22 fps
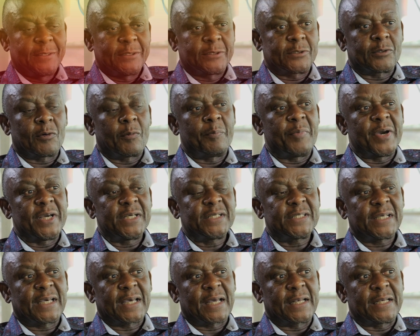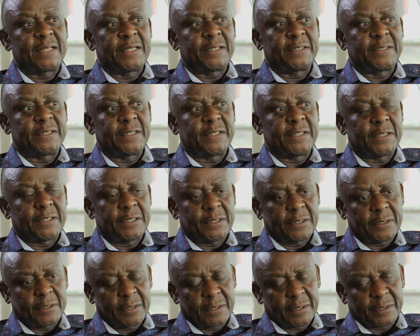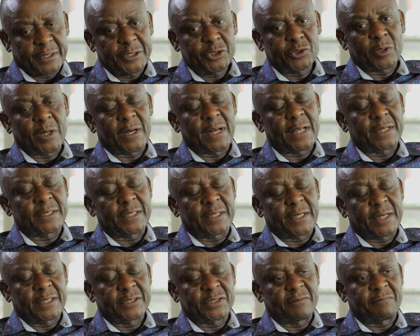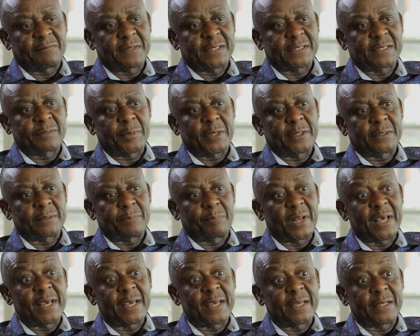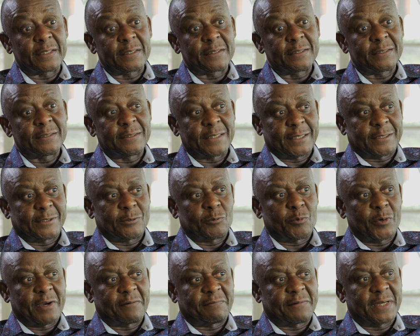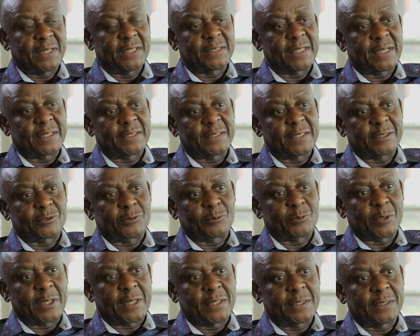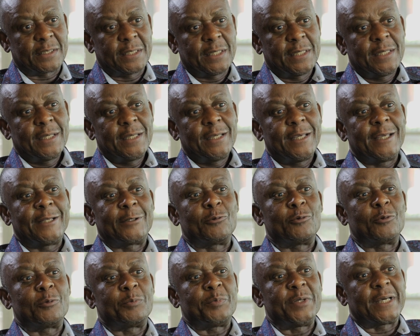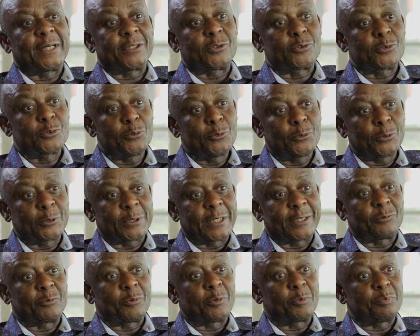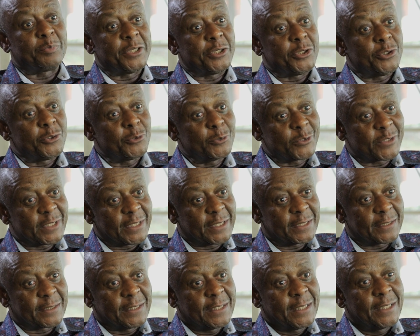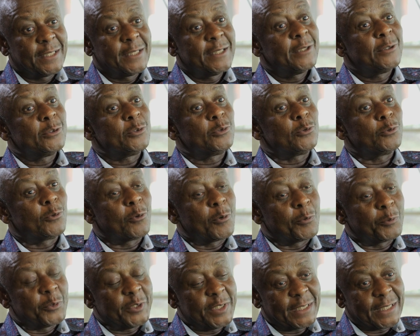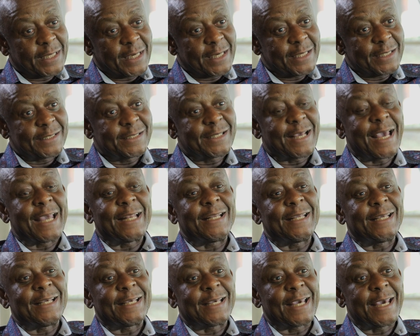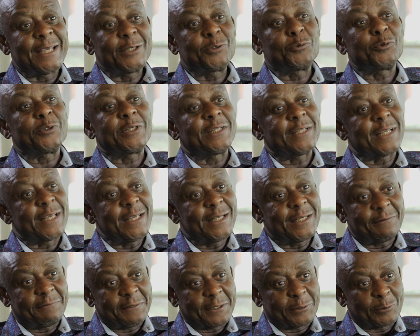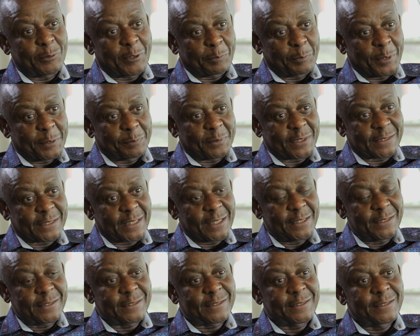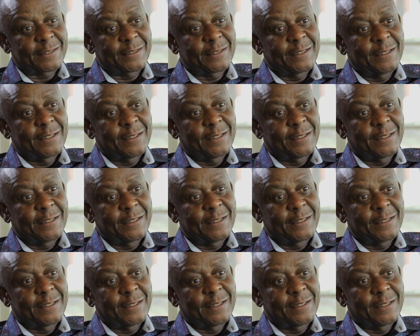So basically, the Regional Agriculture Investment Plan that we are validating today, it will be a tool that we'll be using to communicate and engage with the individual member states,